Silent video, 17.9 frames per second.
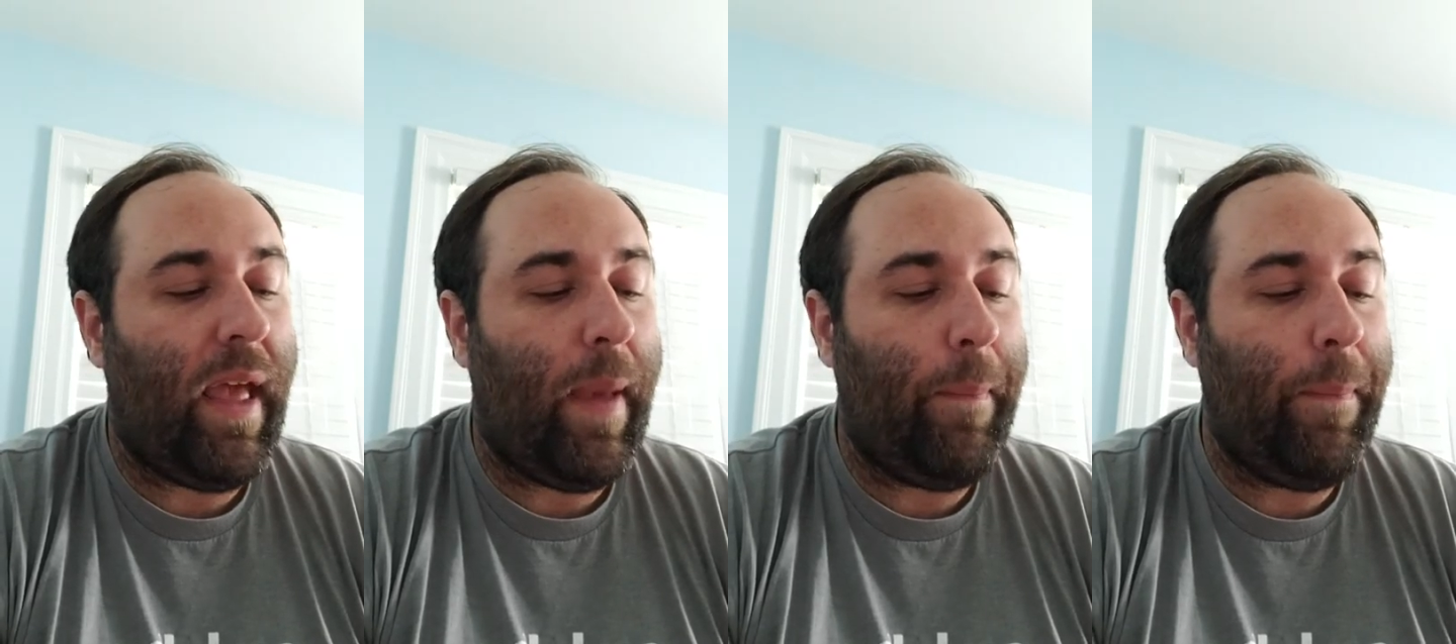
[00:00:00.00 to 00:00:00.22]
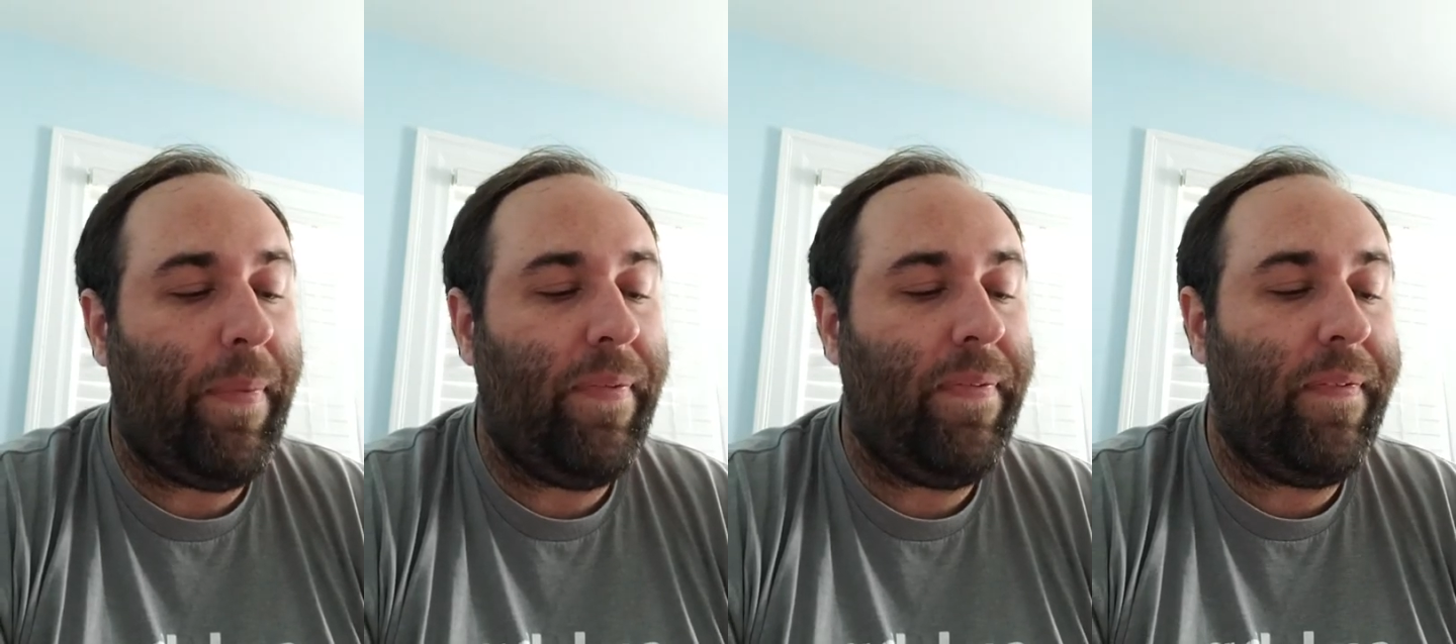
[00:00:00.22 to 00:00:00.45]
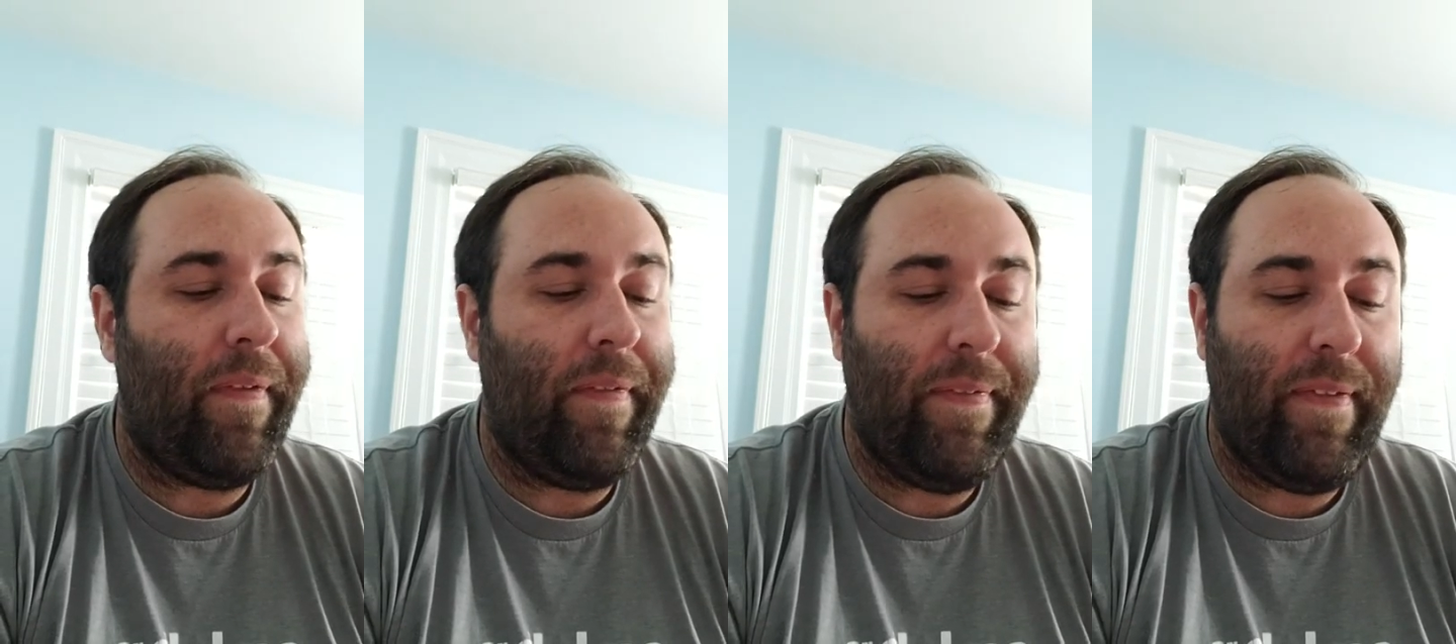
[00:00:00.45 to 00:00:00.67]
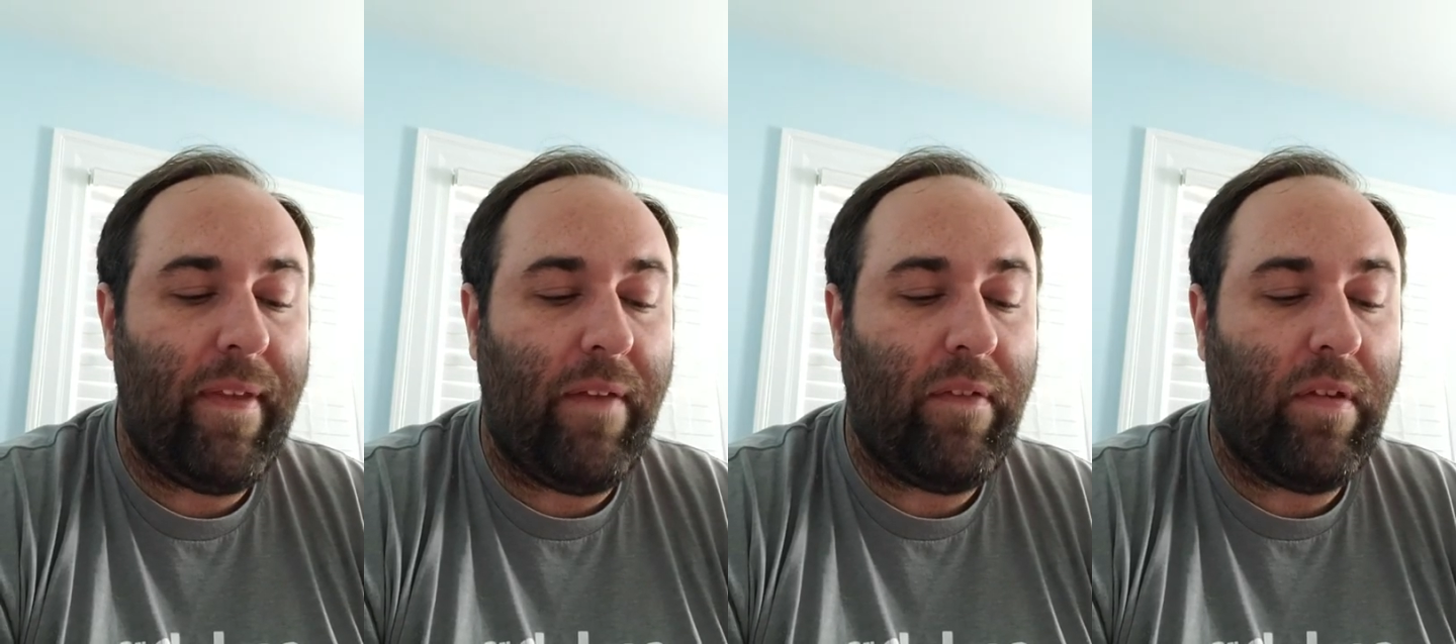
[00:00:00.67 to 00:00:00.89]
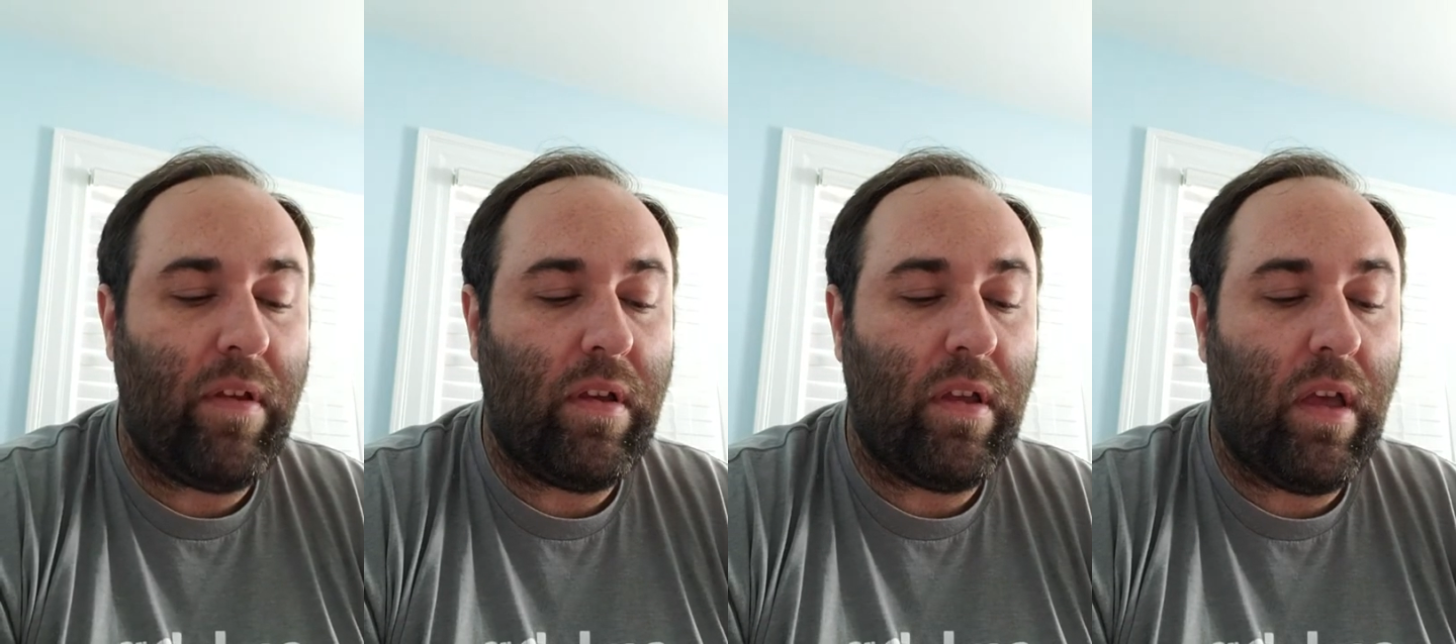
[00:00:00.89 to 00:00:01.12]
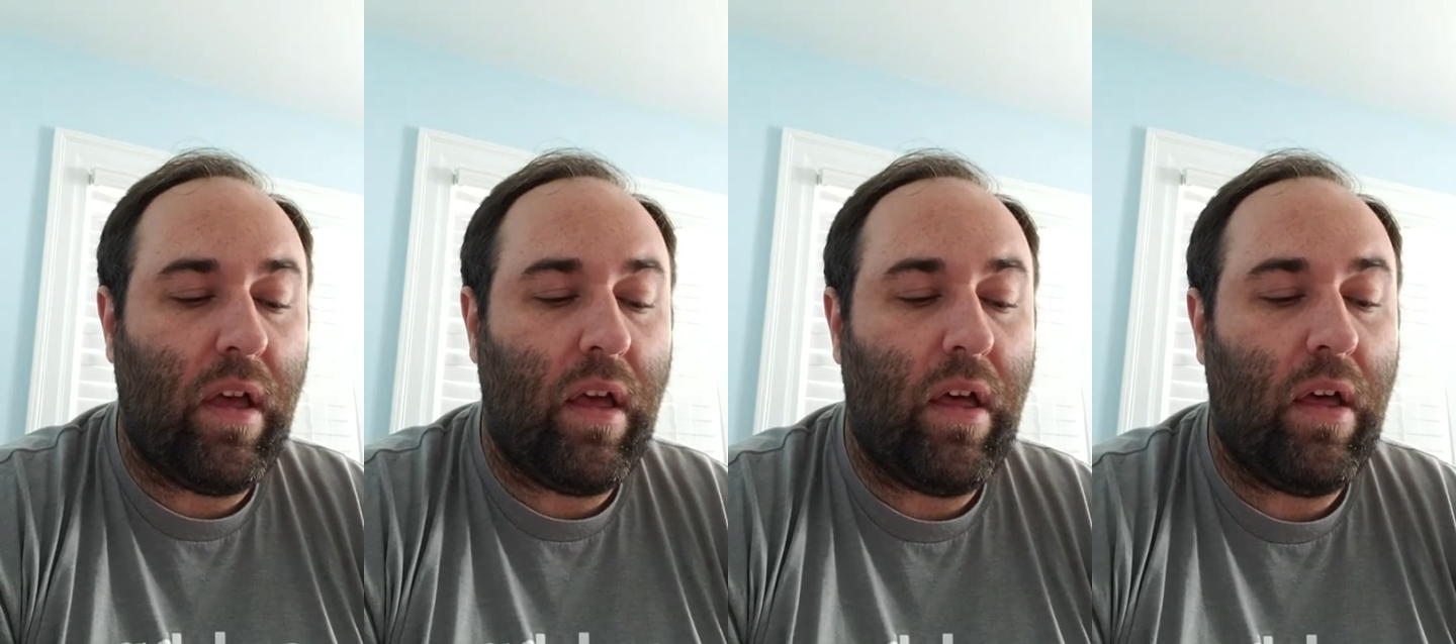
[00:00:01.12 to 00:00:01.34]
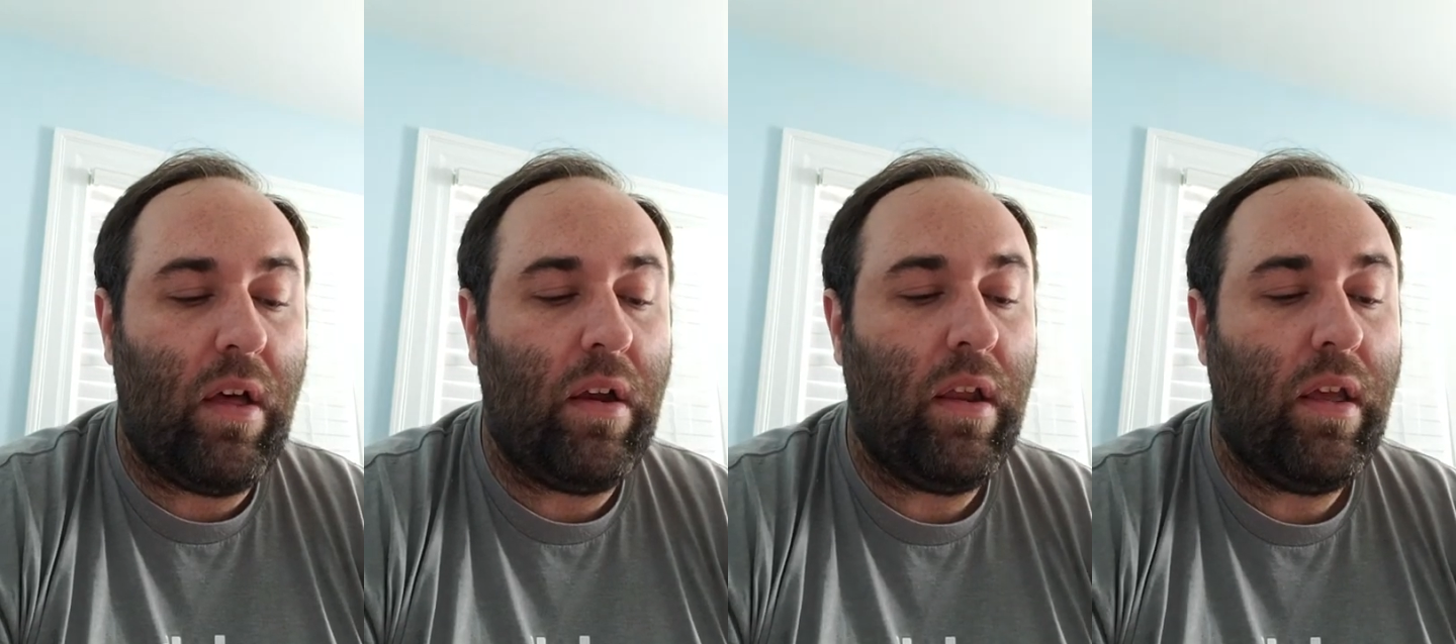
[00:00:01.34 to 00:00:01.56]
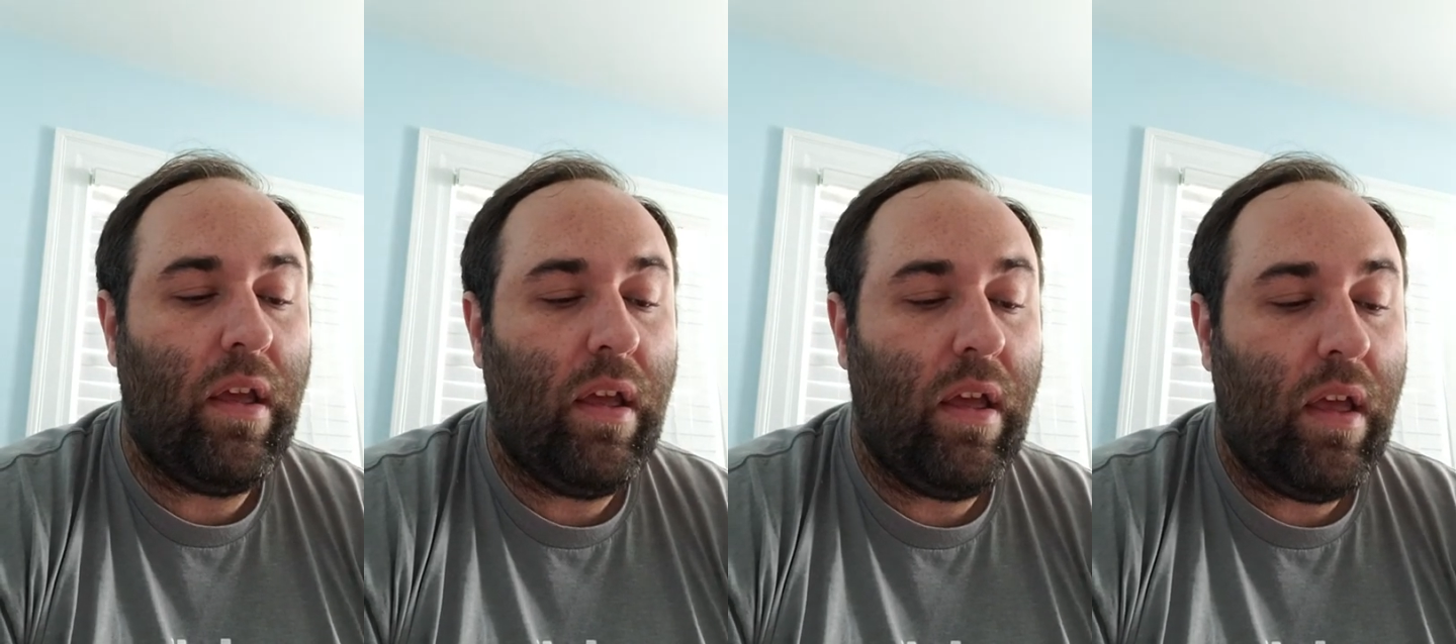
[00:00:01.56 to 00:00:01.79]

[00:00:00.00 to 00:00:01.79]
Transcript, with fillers: Episode 7 called